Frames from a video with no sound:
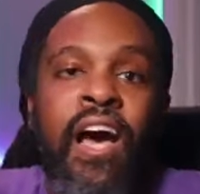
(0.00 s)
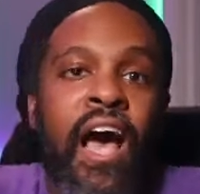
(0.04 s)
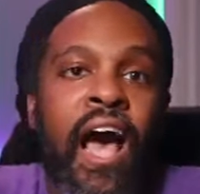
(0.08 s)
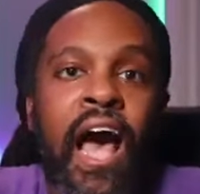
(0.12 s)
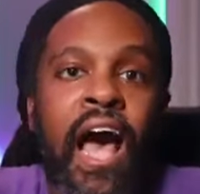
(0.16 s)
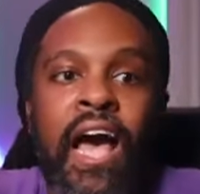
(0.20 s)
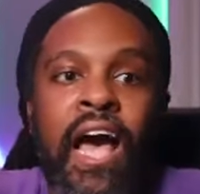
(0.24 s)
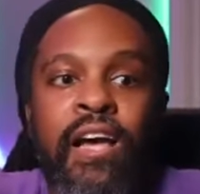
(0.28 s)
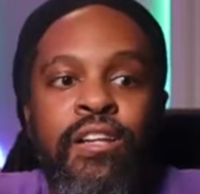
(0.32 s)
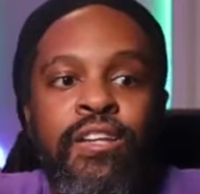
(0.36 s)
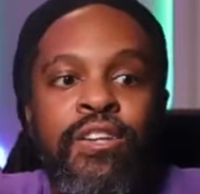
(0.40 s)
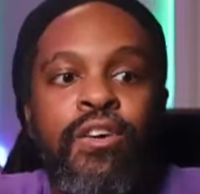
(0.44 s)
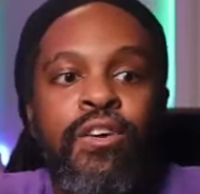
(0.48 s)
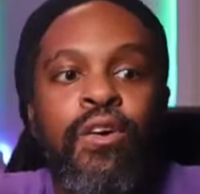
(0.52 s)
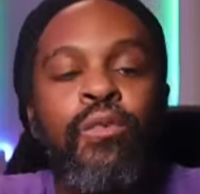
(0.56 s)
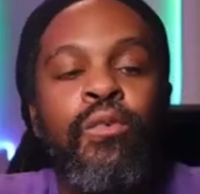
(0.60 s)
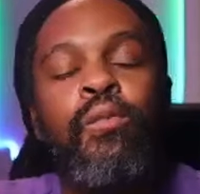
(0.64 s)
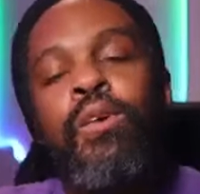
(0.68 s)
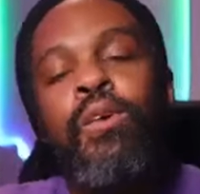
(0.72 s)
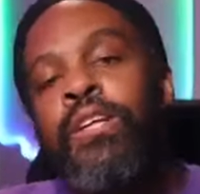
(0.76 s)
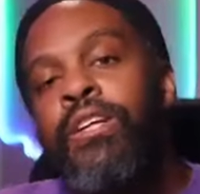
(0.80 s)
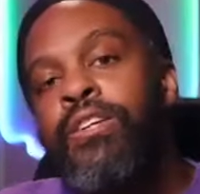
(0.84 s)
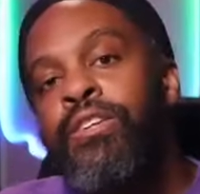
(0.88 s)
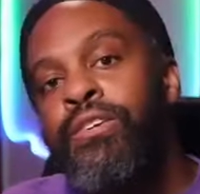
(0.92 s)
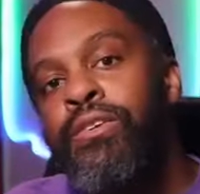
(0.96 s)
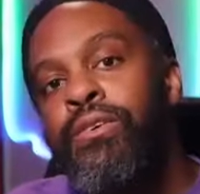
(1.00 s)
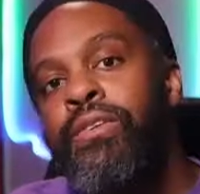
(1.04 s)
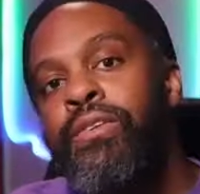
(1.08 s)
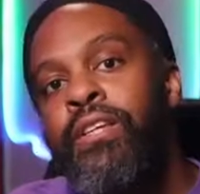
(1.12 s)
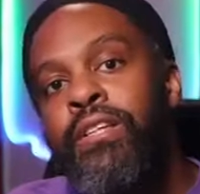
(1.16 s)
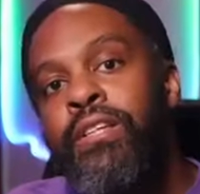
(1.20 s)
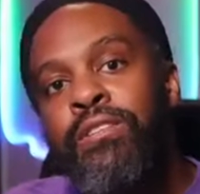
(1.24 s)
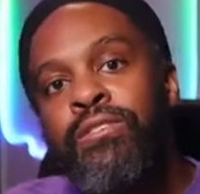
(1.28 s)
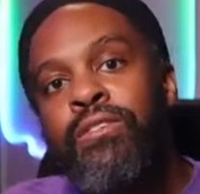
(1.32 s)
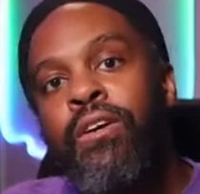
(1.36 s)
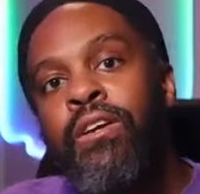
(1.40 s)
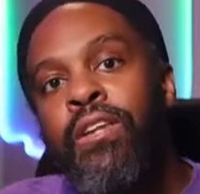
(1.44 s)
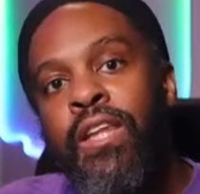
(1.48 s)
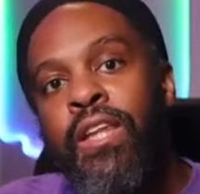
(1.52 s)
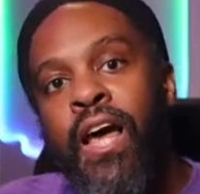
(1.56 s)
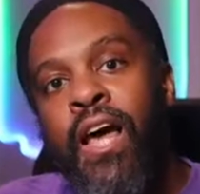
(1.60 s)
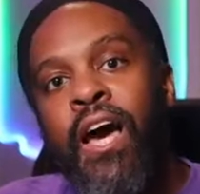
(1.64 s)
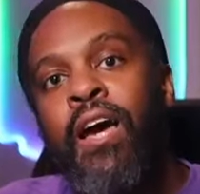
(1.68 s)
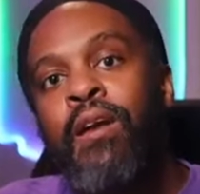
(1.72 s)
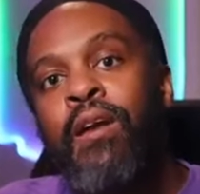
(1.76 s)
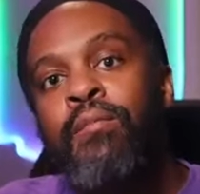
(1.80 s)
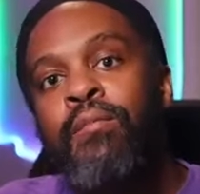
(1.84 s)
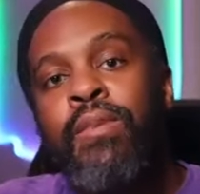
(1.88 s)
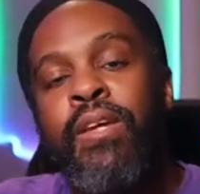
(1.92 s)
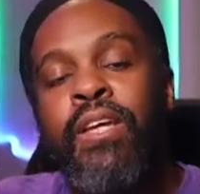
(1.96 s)
I don't want to do this
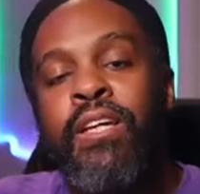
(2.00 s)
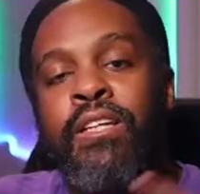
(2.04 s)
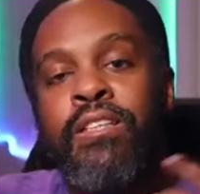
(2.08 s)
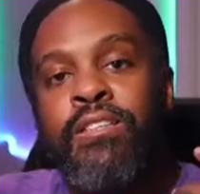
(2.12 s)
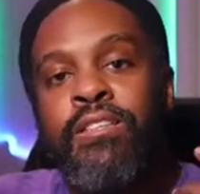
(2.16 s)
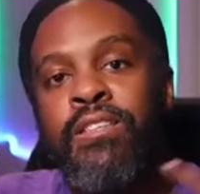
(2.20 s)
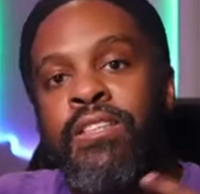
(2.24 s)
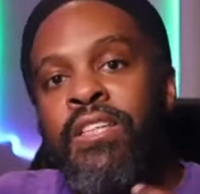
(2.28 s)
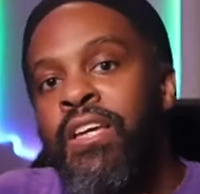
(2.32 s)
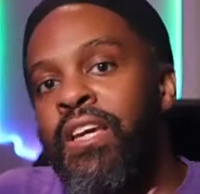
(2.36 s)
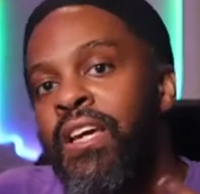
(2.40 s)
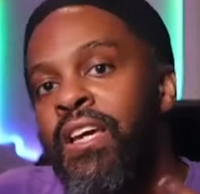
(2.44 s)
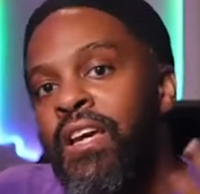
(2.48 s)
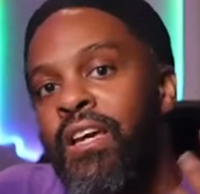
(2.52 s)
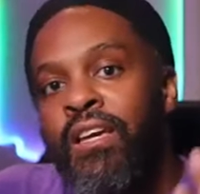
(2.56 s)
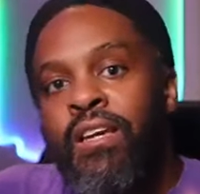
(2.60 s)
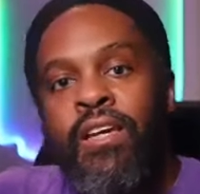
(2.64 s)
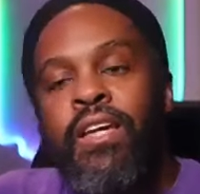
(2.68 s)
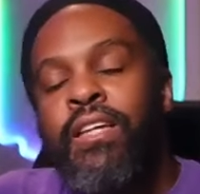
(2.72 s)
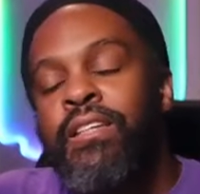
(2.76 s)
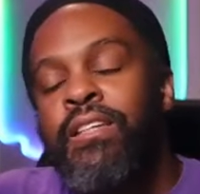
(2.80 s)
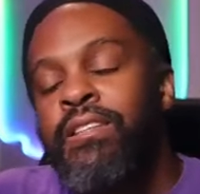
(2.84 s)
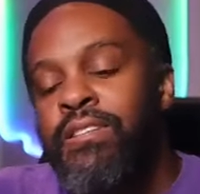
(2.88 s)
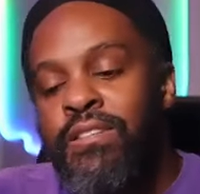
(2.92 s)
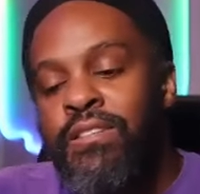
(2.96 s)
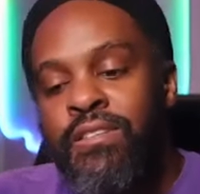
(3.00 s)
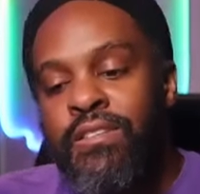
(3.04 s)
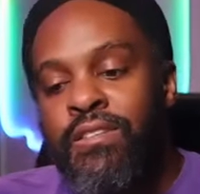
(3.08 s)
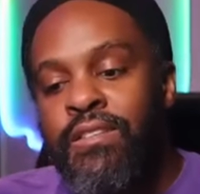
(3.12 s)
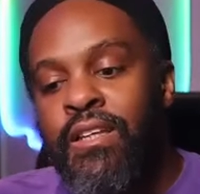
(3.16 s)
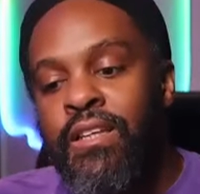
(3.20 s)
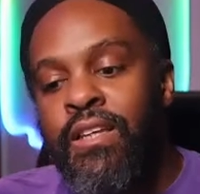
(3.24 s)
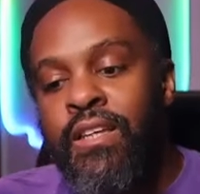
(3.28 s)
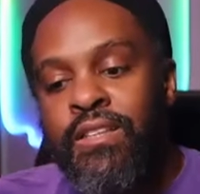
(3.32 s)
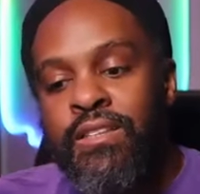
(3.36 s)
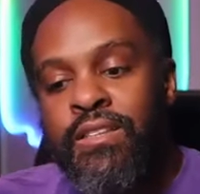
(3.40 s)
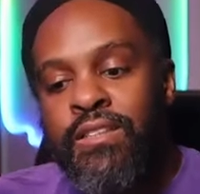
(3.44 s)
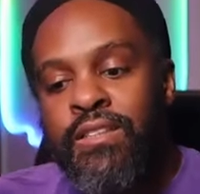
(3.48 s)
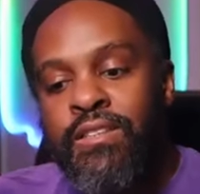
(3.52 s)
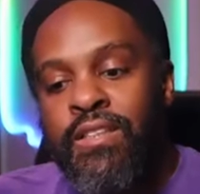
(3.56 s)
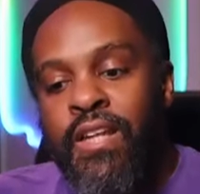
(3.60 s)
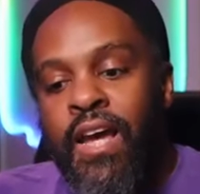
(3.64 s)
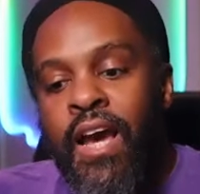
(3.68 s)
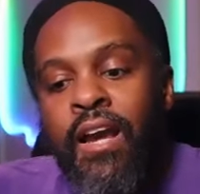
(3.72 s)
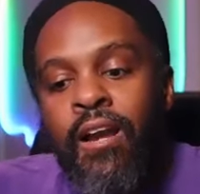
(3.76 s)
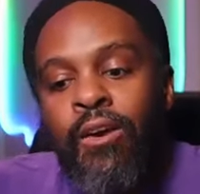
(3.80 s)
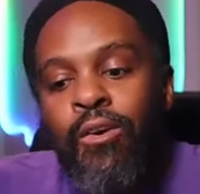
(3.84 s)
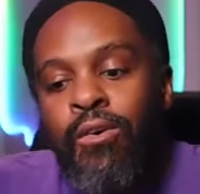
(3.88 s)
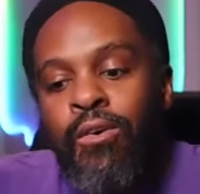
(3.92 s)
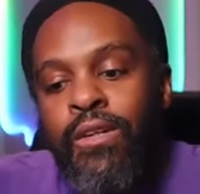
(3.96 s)
online because it's
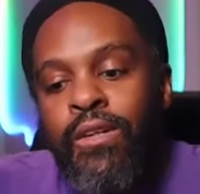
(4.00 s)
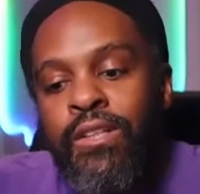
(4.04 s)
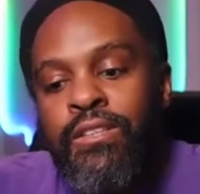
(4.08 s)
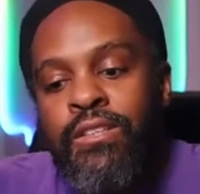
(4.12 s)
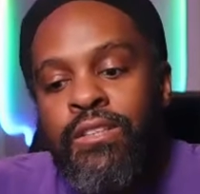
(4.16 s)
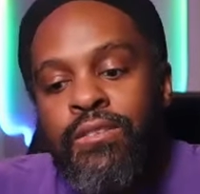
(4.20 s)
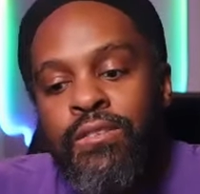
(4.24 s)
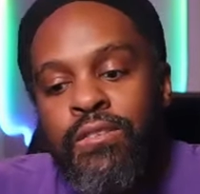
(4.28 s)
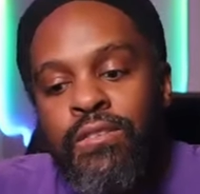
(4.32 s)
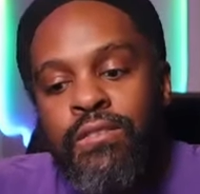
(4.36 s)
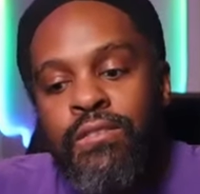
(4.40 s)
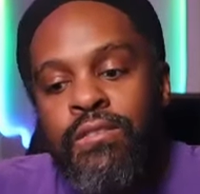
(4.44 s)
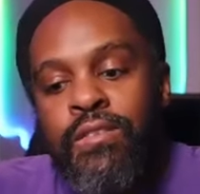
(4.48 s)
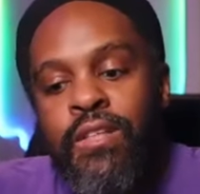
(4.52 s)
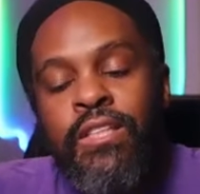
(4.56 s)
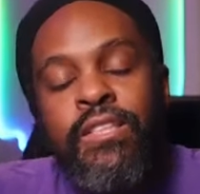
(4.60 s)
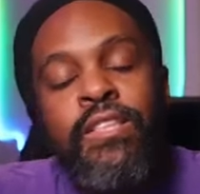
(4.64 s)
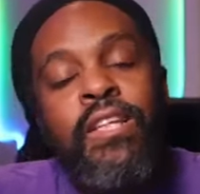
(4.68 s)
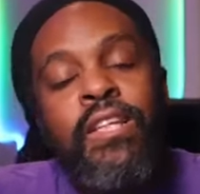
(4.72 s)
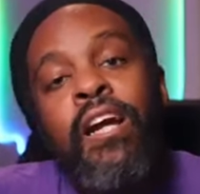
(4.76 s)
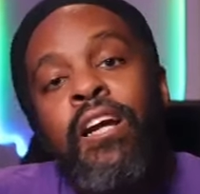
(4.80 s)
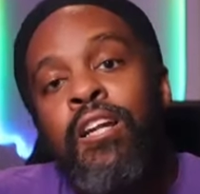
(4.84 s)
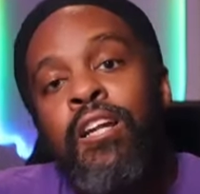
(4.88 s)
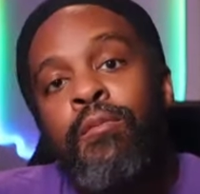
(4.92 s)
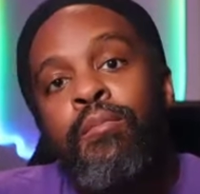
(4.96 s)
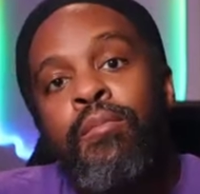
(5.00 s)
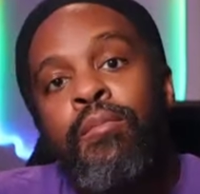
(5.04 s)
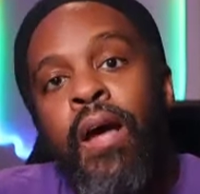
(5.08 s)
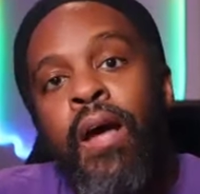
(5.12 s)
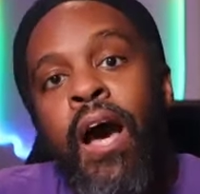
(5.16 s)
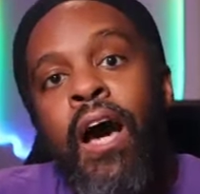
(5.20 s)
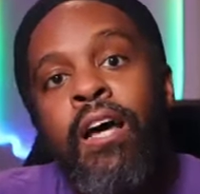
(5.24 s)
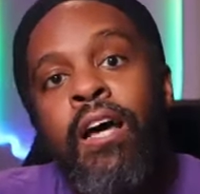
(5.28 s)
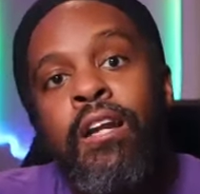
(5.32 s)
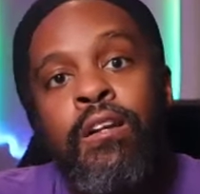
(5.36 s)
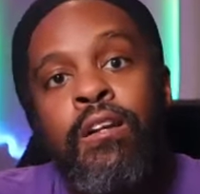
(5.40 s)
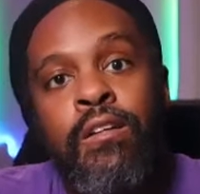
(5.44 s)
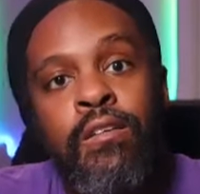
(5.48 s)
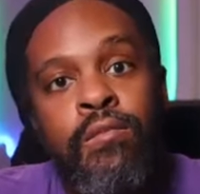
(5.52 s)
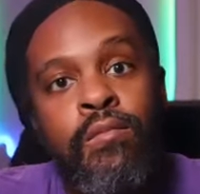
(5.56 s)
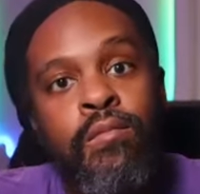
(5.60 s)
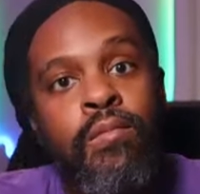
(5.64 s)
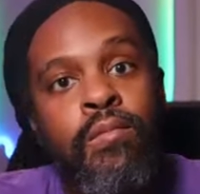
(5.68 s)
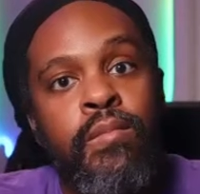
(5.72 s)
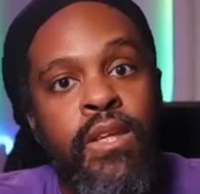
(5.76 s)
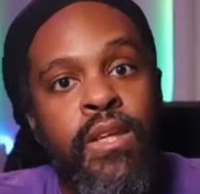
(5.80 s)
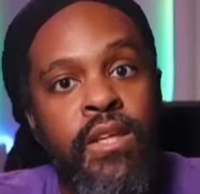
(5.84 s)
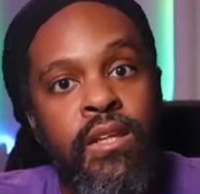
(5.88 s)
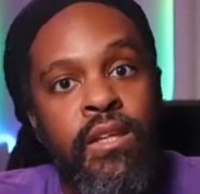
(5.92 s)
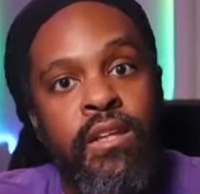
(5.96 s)
not going to honor
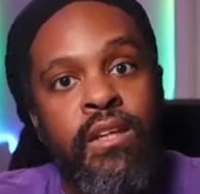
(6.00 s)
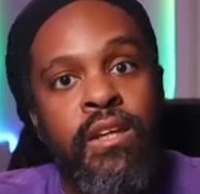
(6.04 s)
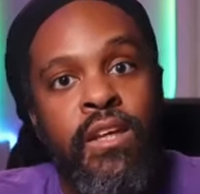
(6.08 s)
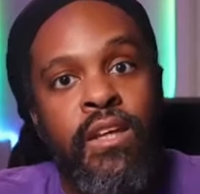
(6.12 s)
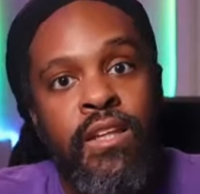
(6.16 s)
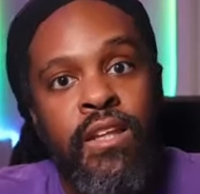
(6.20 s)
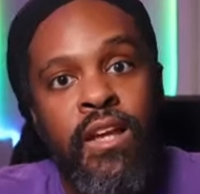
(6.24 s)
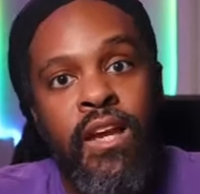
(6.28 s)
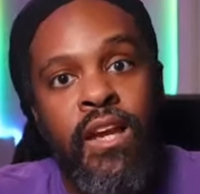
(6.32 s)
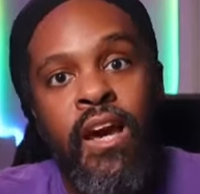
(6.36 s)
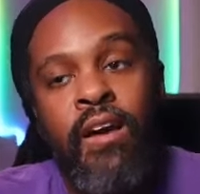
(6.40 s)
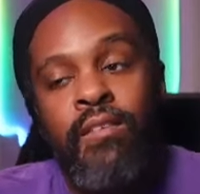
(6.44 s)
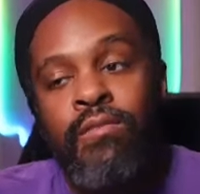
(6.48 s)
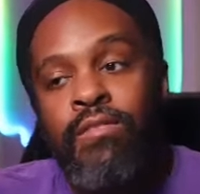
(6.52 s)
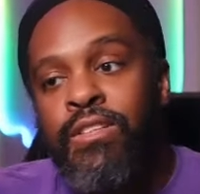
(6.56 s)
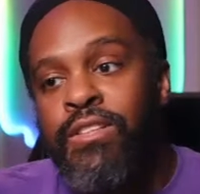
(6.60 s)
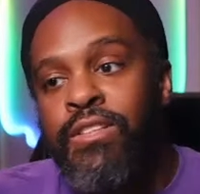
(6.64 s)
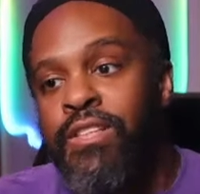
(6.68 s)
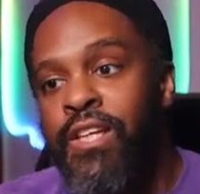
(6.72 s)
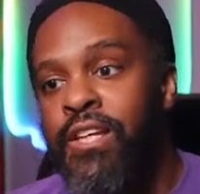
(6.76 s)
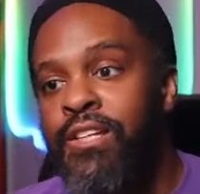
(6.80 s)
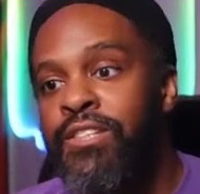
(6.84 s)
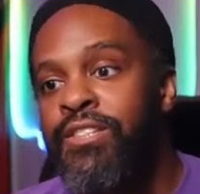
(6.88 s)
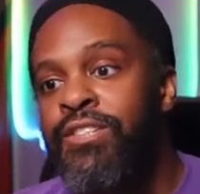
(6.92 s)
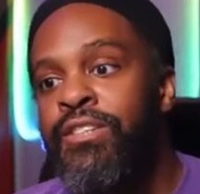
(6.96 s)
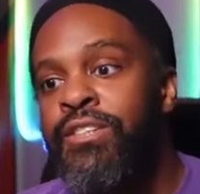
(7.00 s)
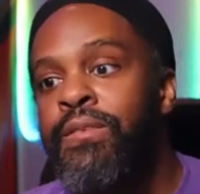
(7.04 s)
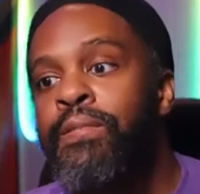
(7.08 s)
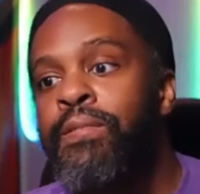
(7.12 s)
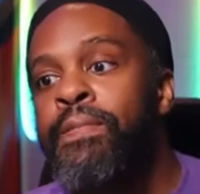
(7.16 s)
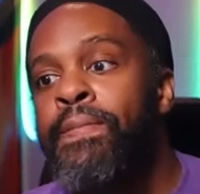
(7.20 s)
me in the conversation.